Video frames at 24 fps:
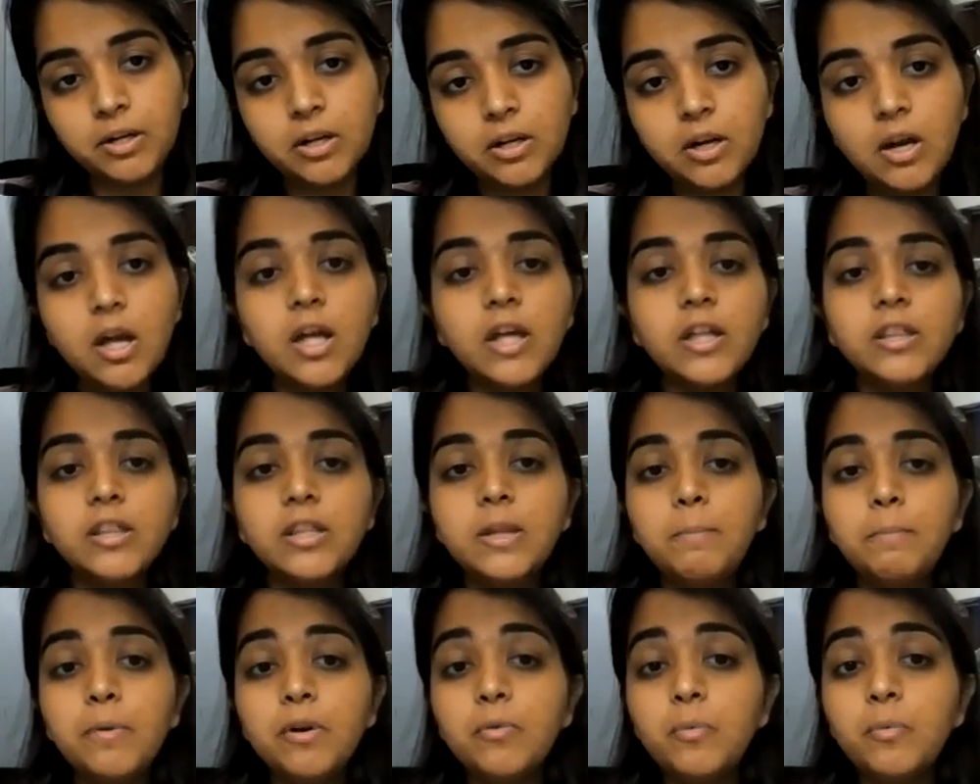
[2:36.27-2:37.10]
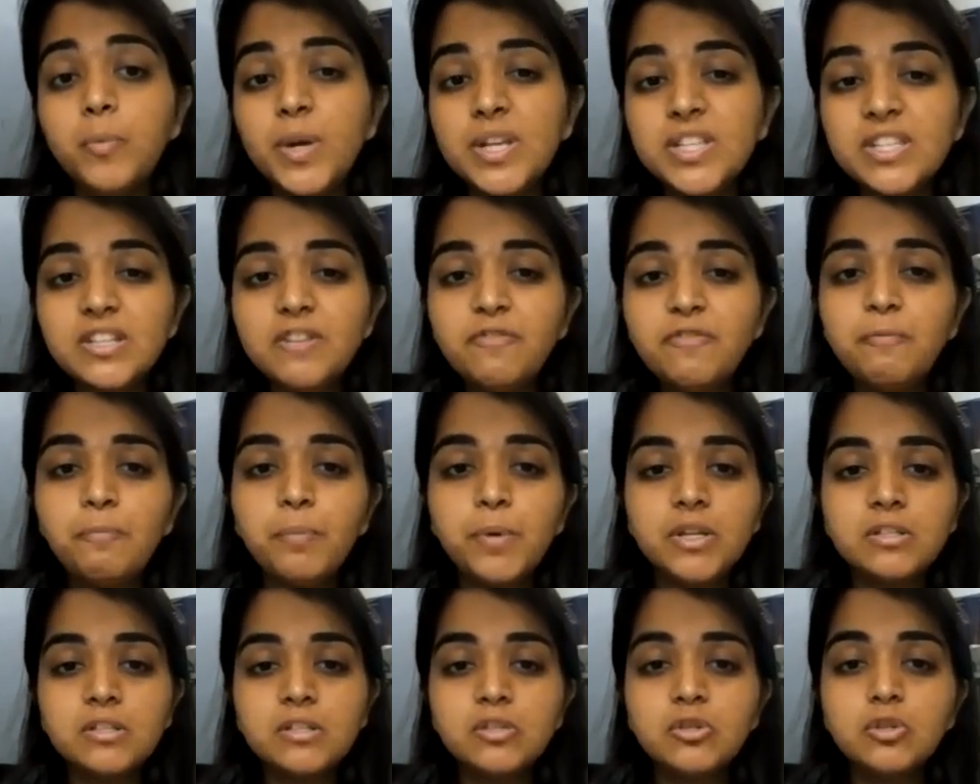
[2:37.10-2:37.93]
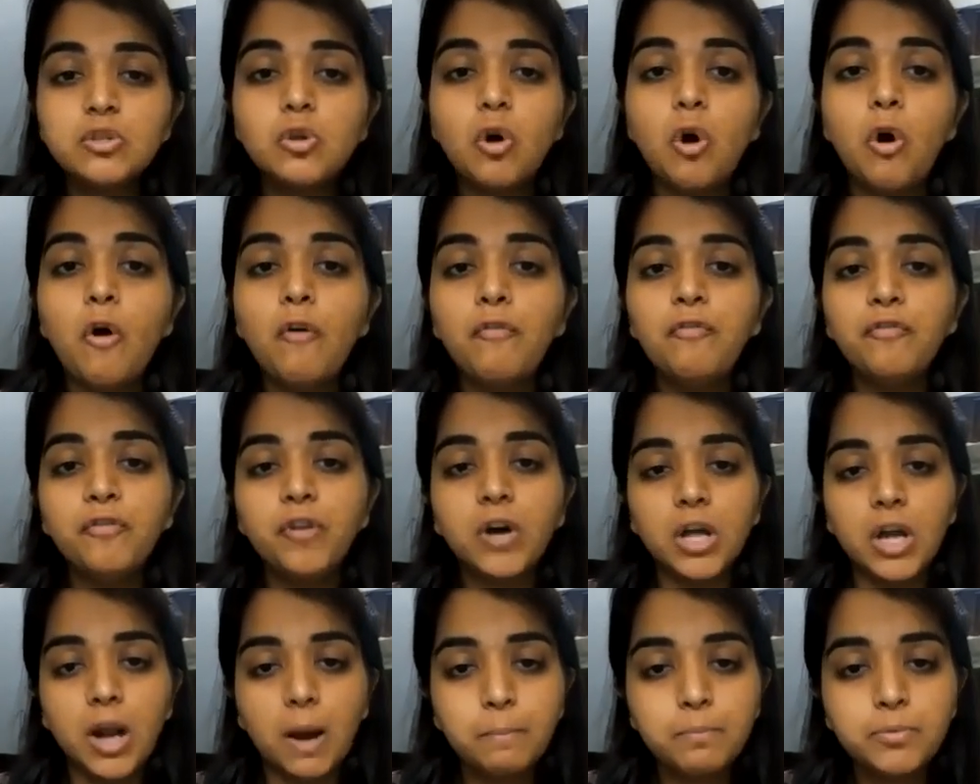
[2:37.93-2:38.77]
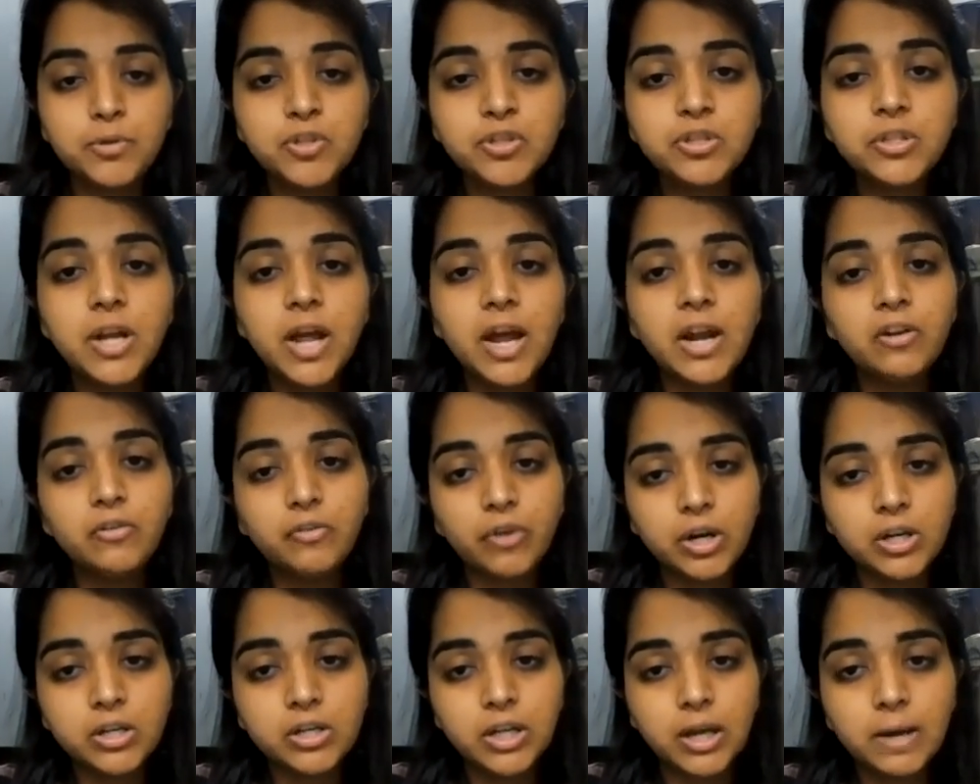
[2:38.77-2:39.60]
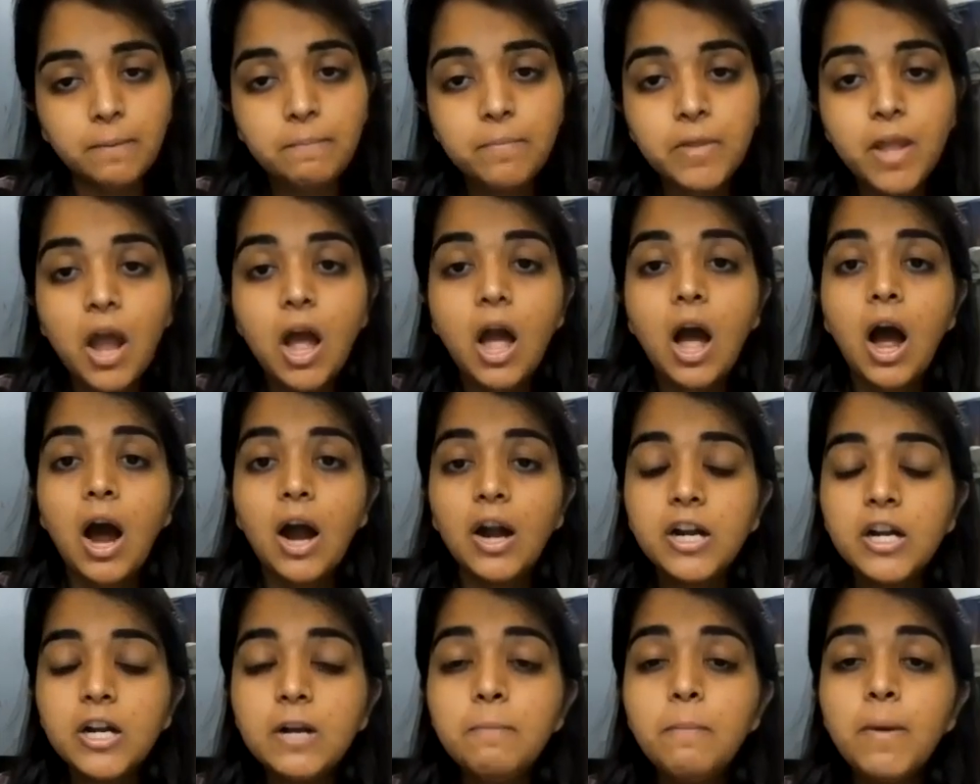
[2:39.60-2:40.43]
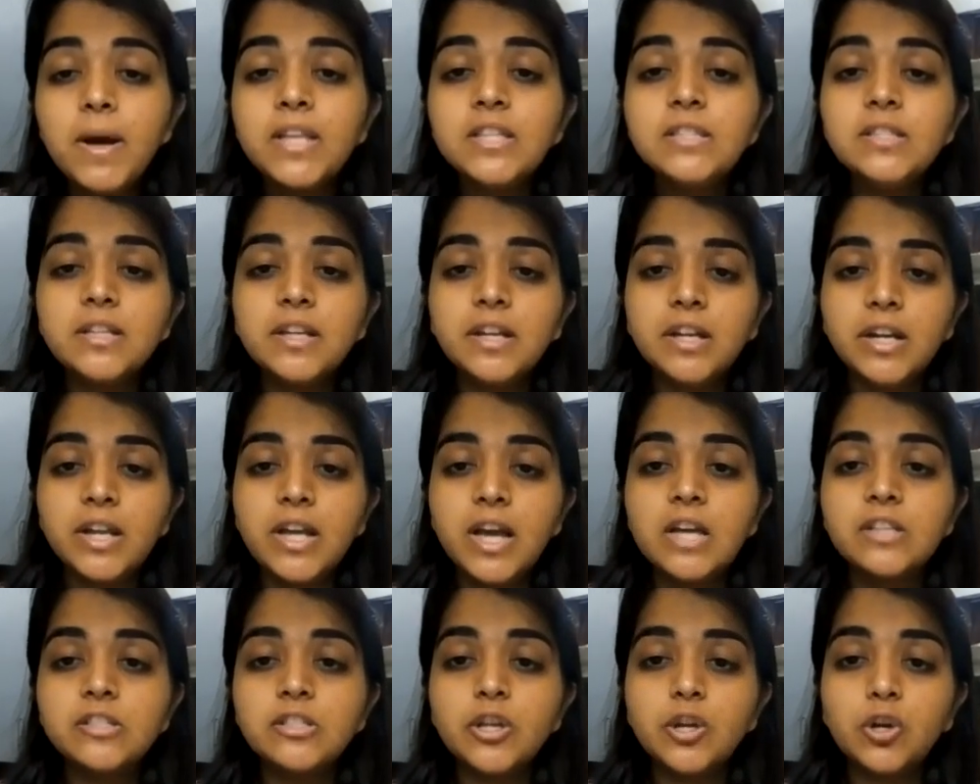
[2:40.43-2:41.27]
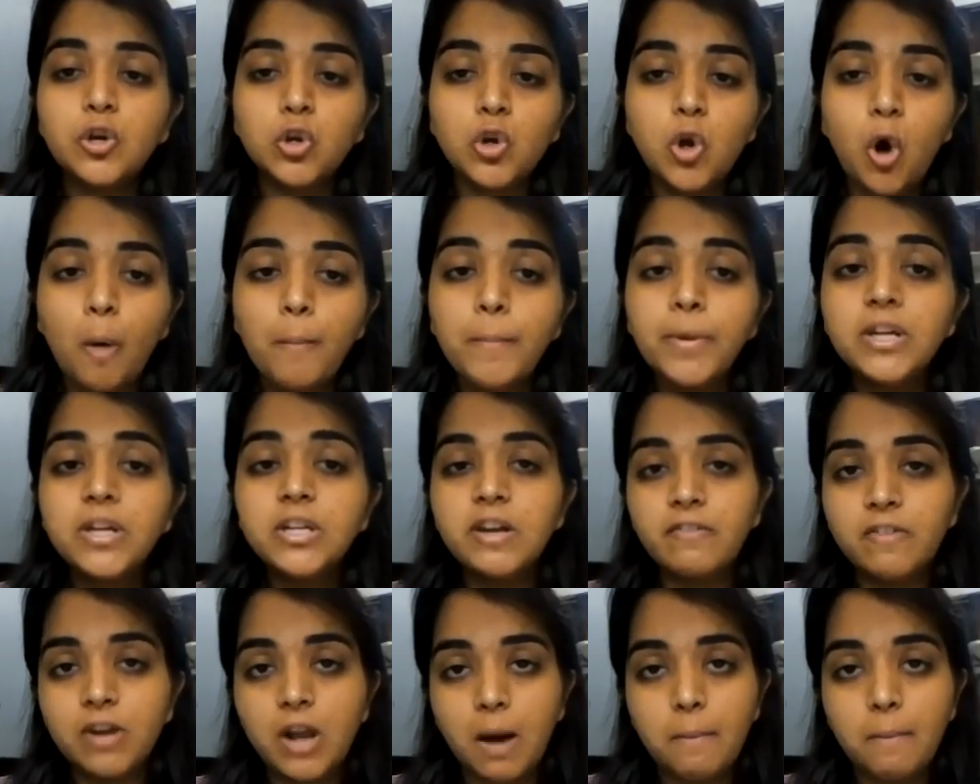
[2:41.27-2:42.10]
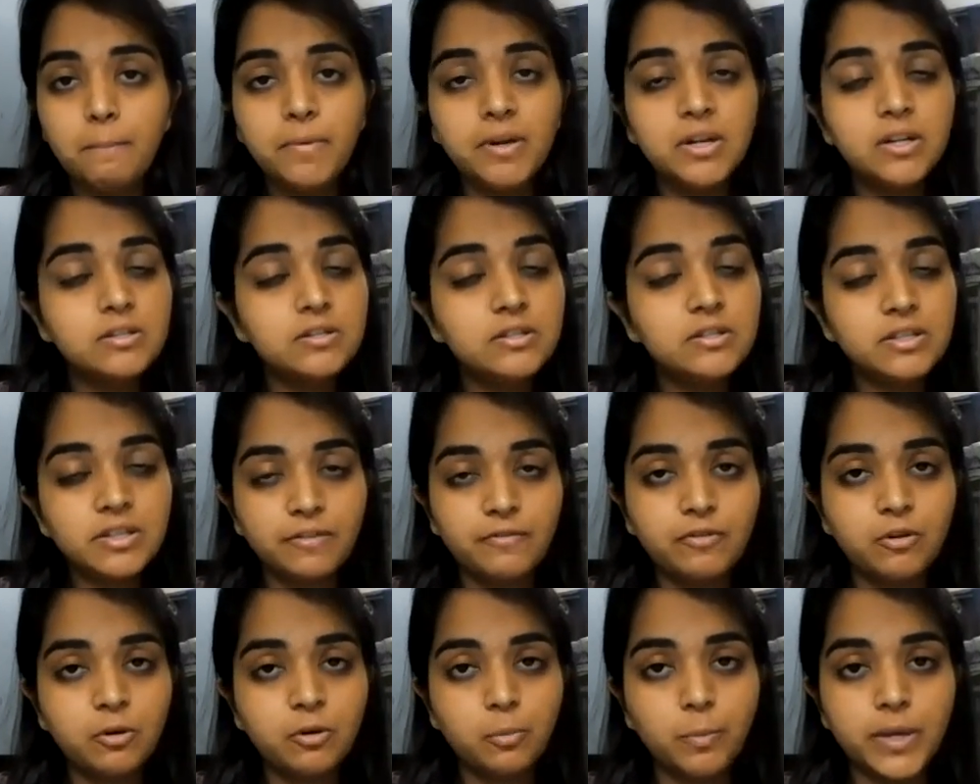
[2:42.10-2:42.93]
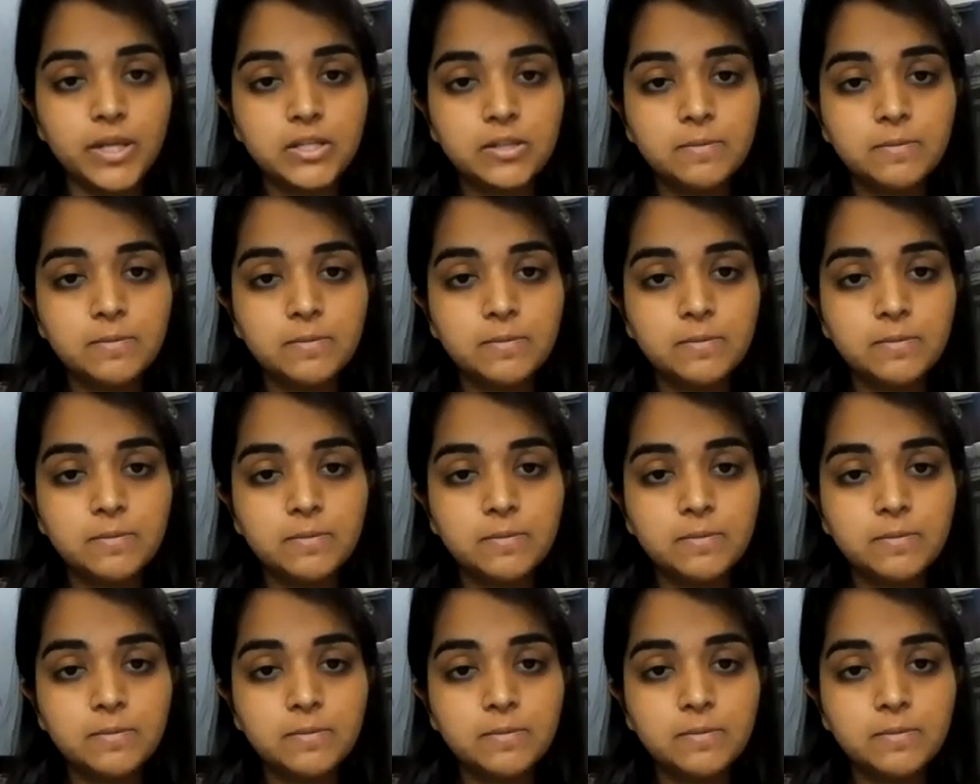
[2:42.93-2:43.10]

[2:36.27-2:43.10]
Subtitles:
The pervasive presence of corruption and red tape undermines India's economic development in several ways.